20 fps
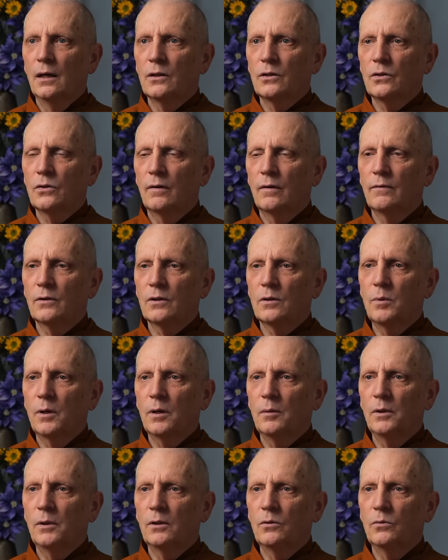so I've
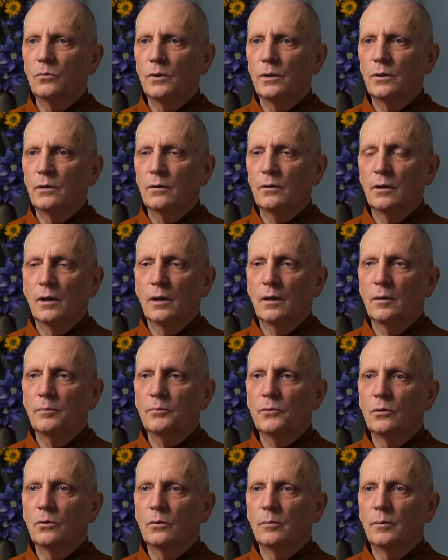experimented with uh,
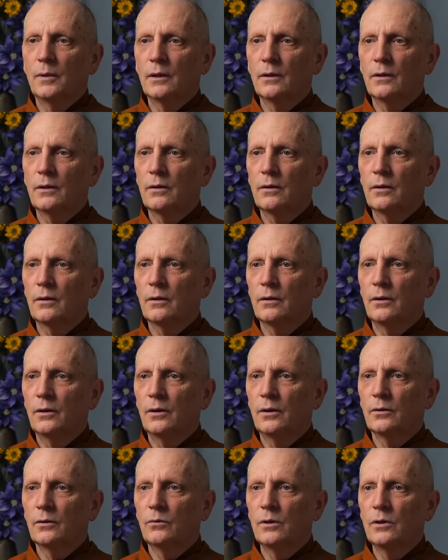up to a month
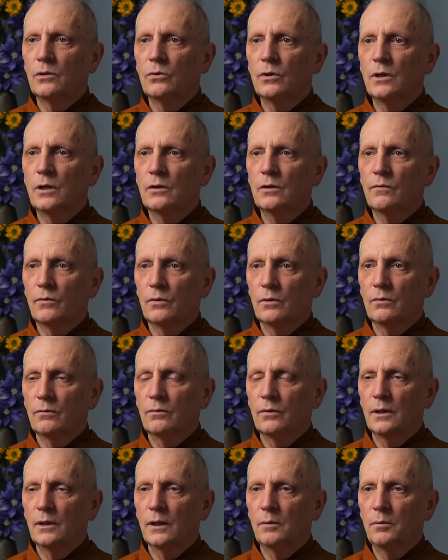long retreats for
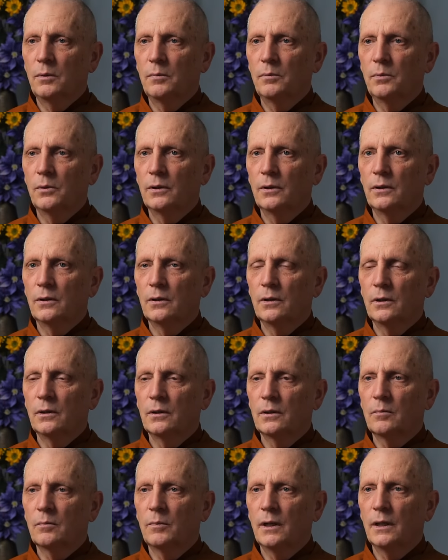for lay people in in
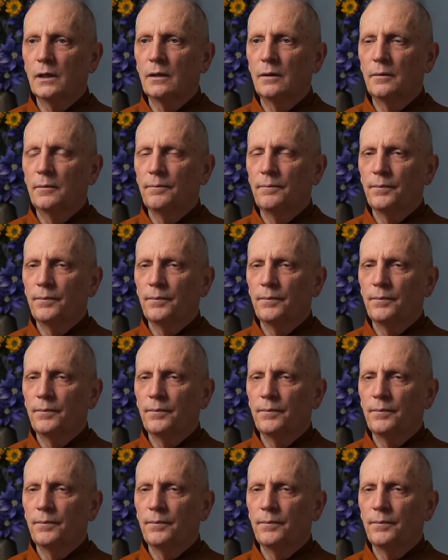samadhi.